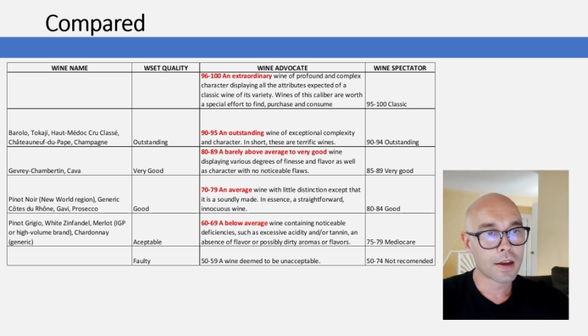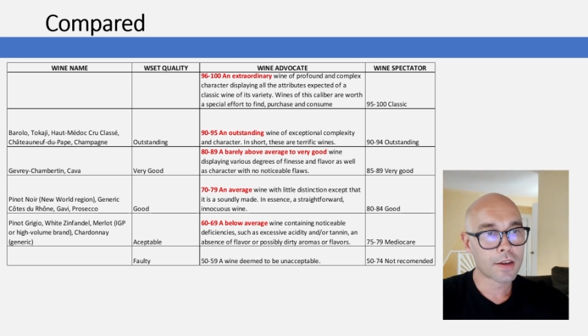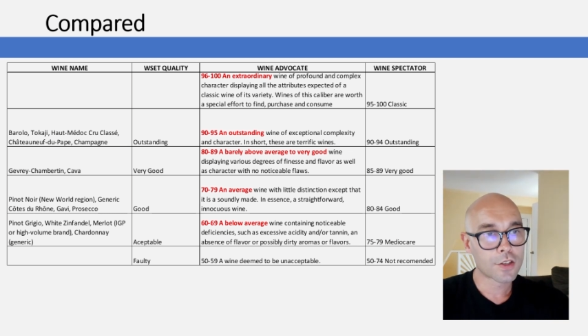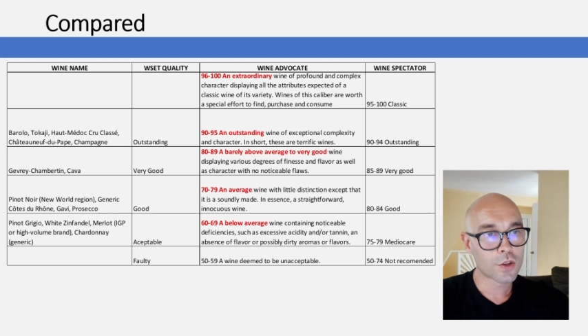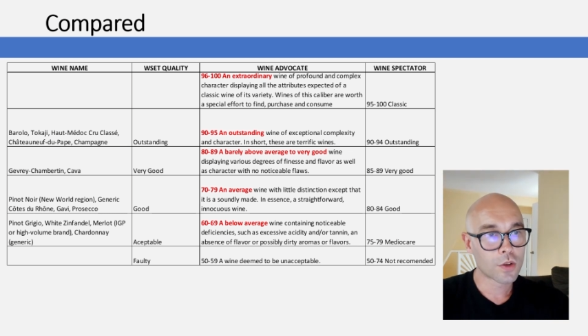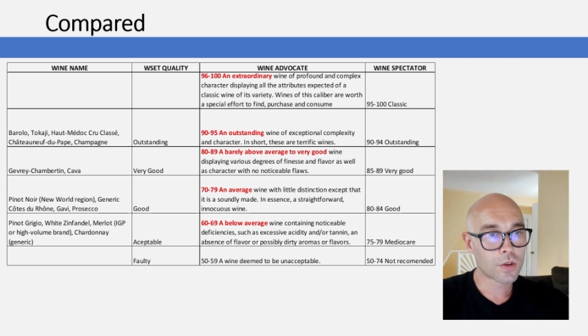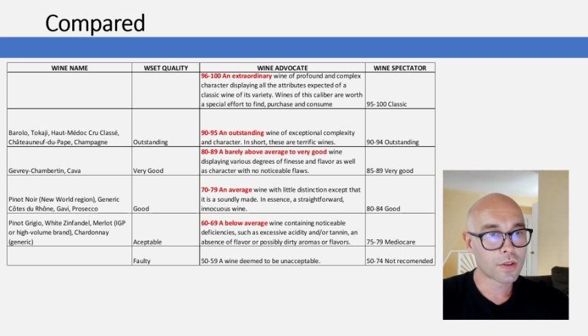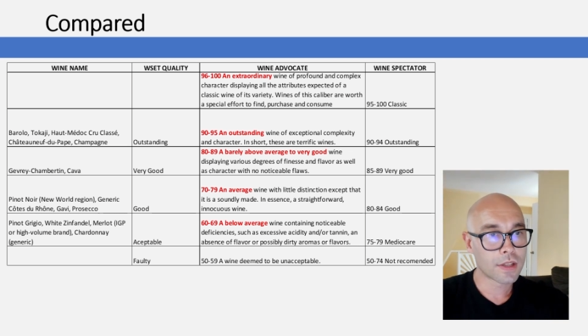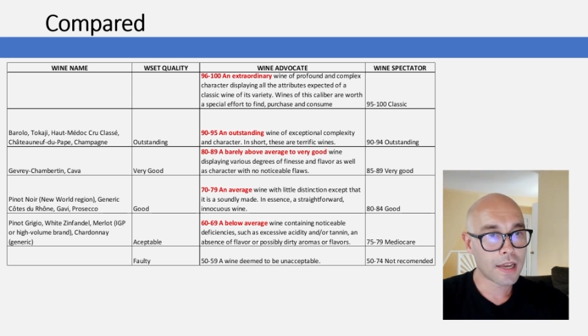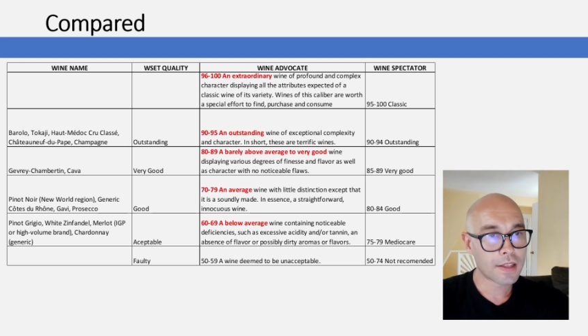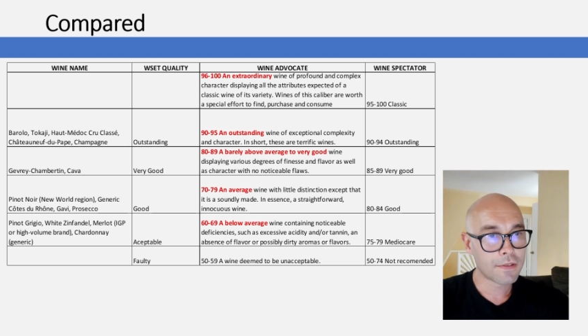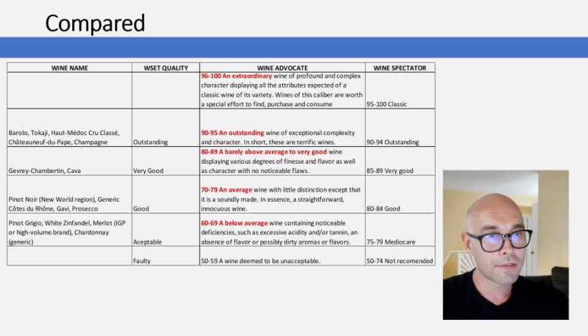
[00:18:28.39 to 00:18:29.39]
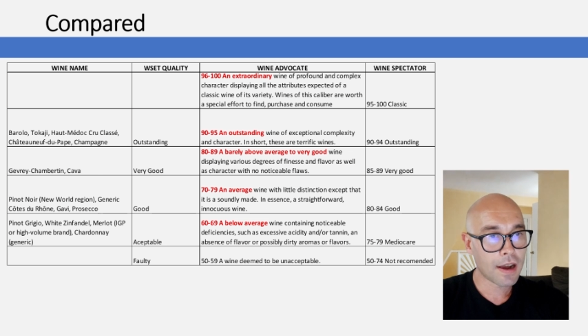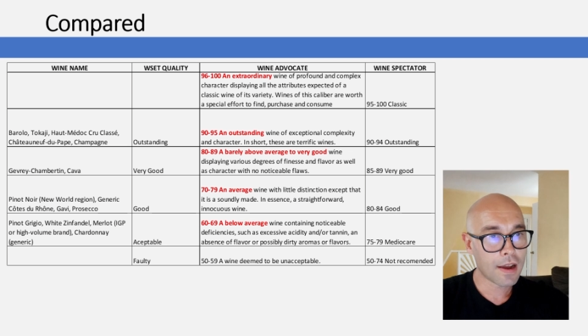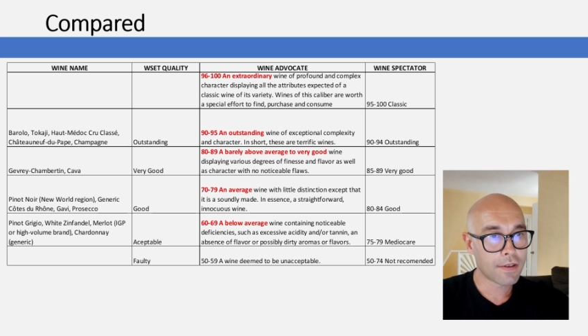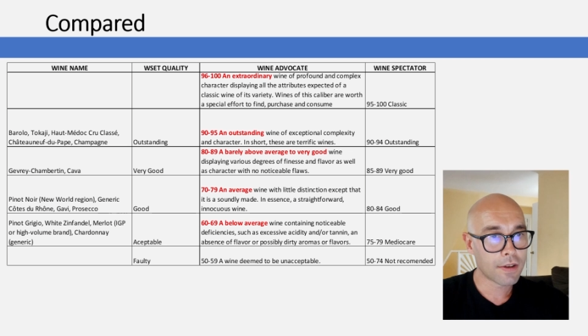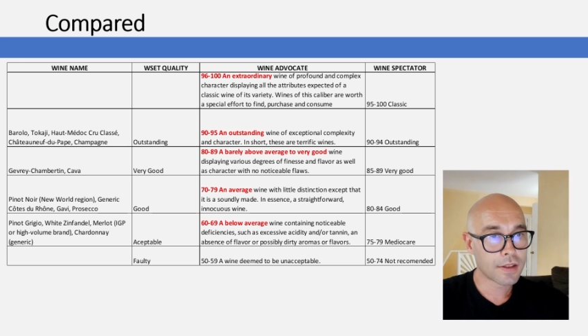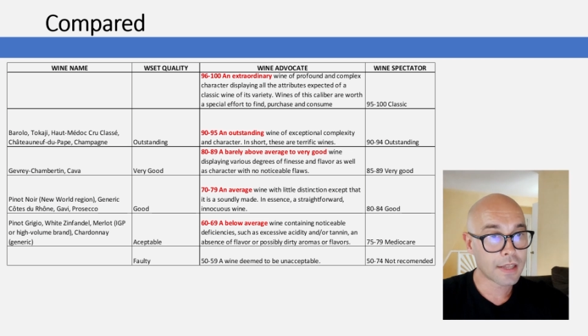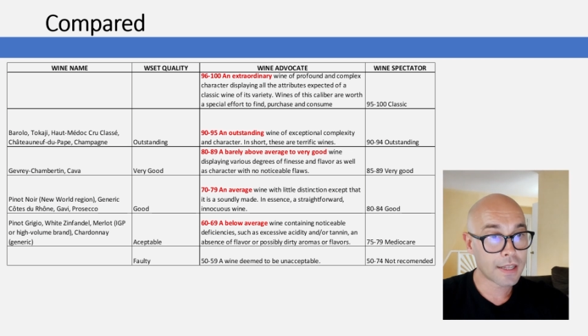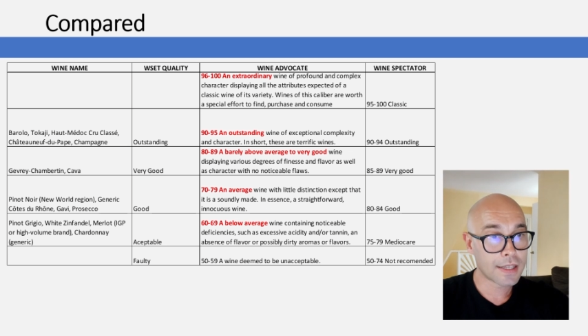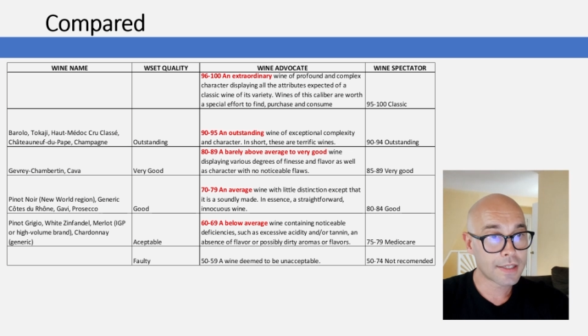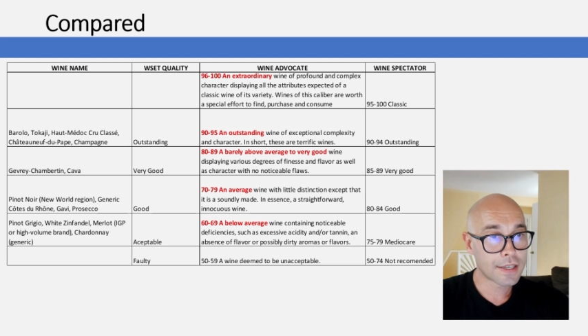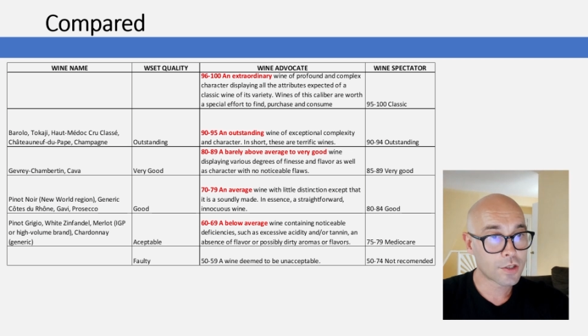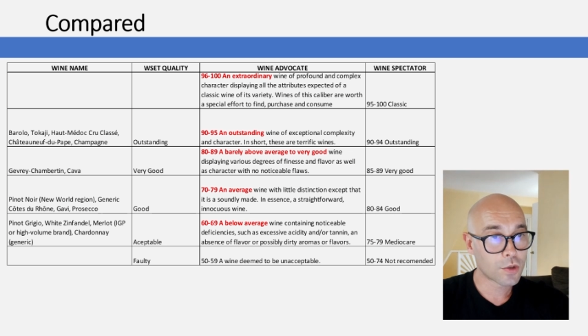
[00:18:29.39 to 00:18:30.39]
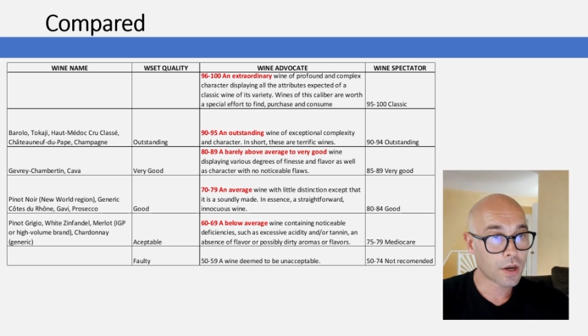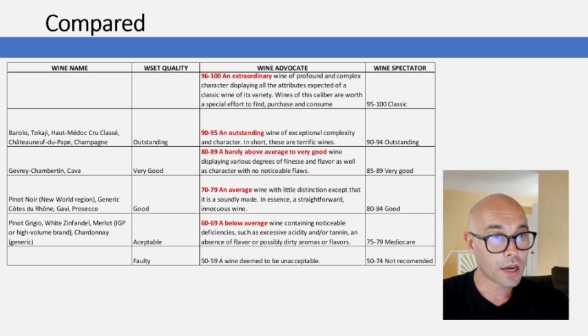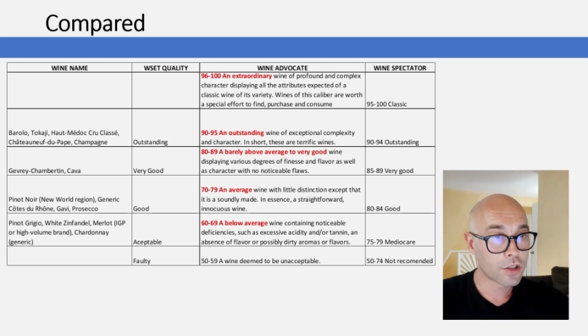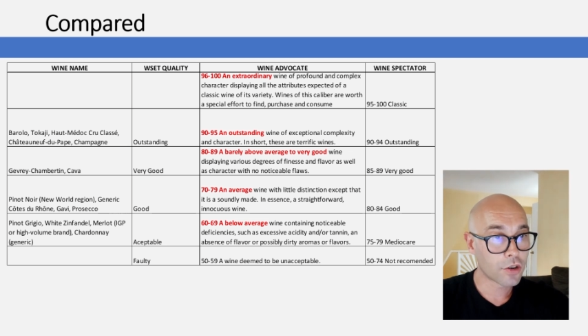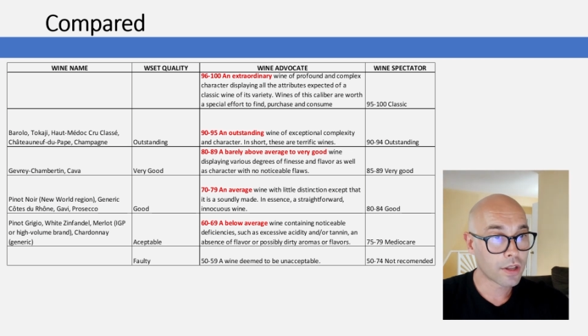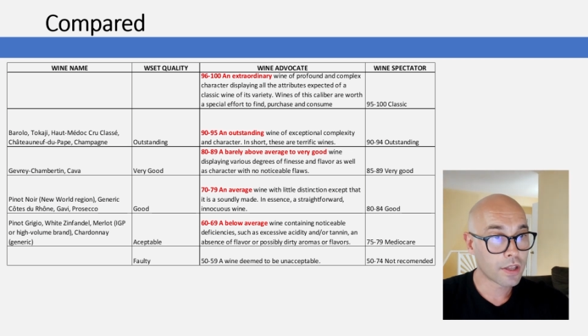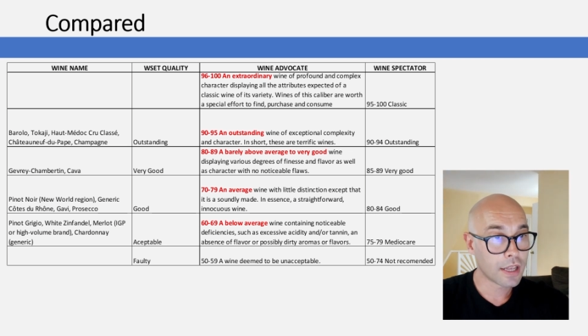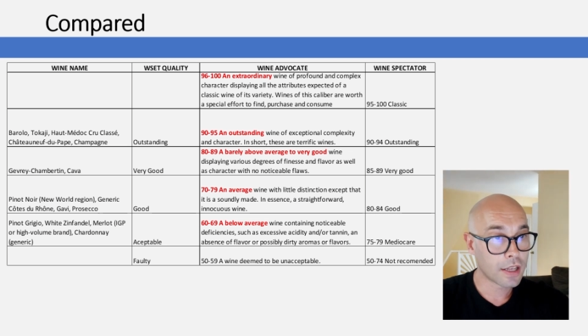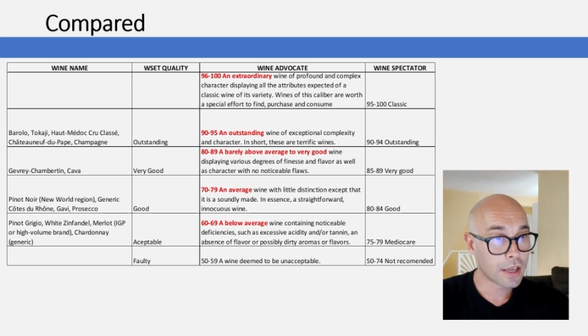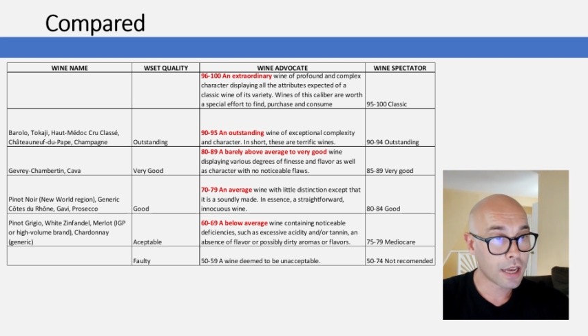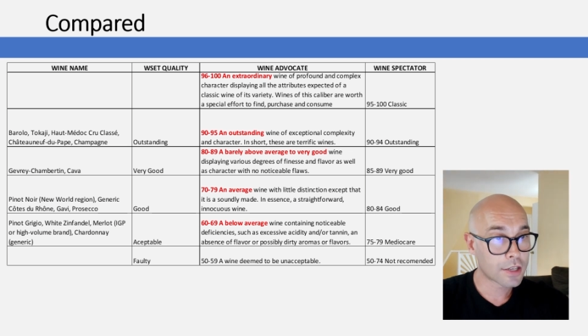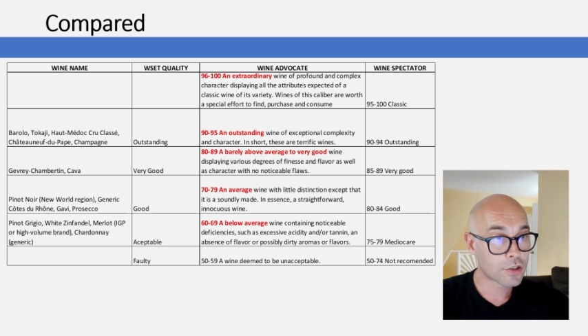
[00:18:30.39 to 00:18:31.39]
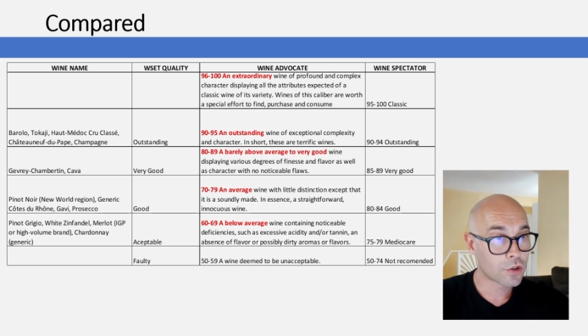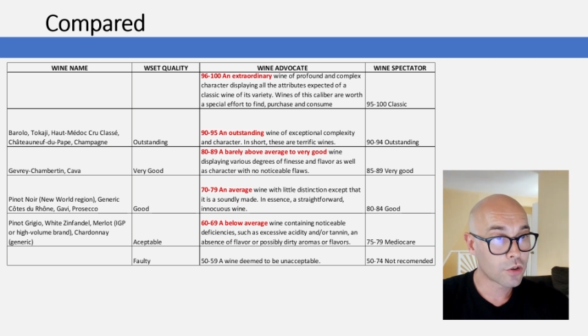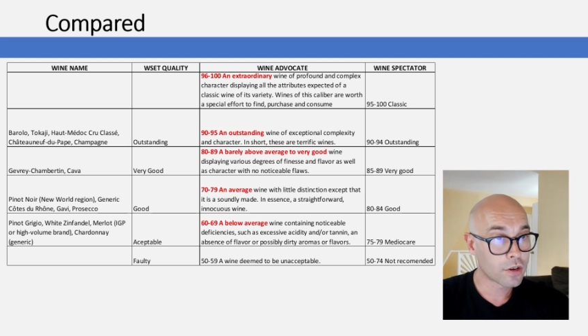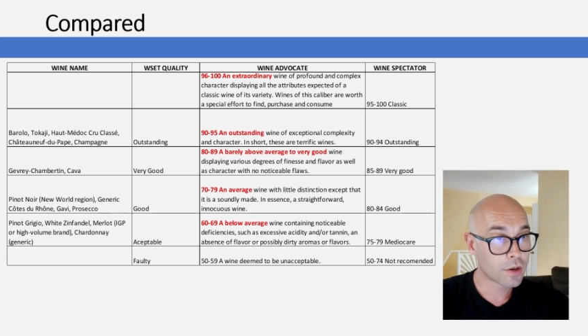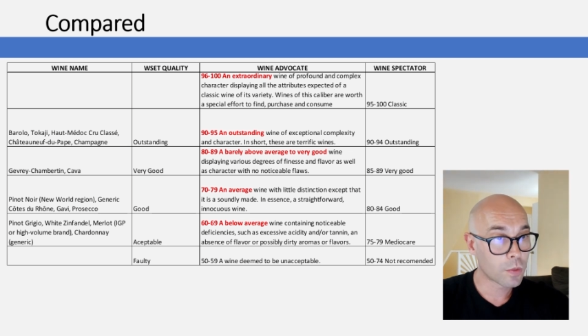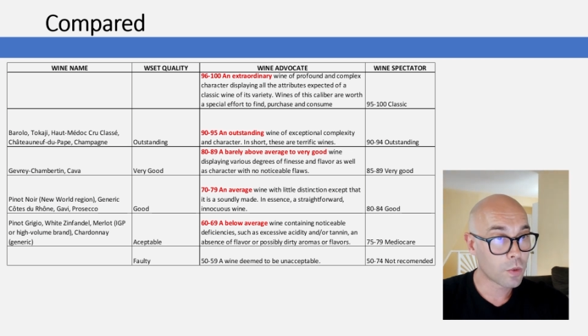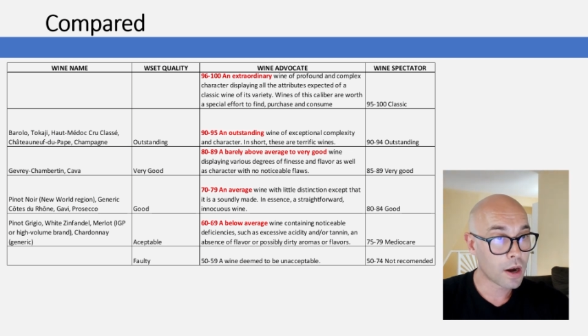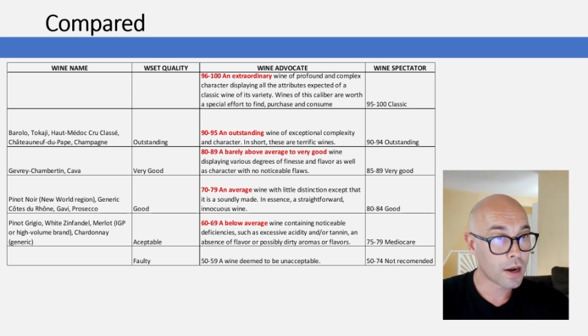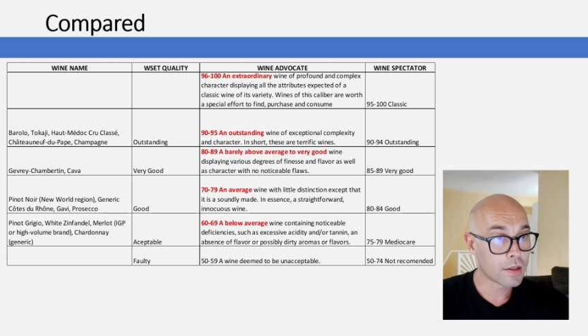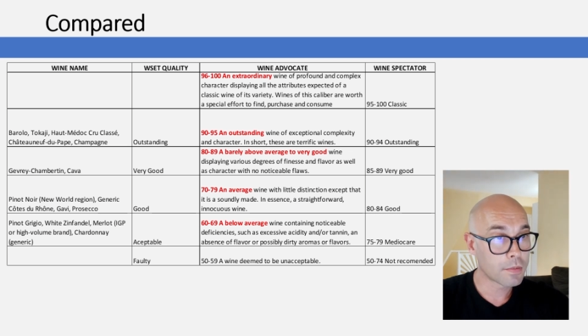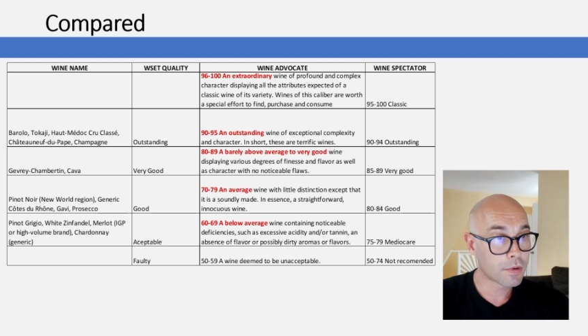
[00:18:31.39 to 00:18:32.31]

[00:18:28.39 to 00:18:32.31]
So 96 to 100, and an extraordinary wine,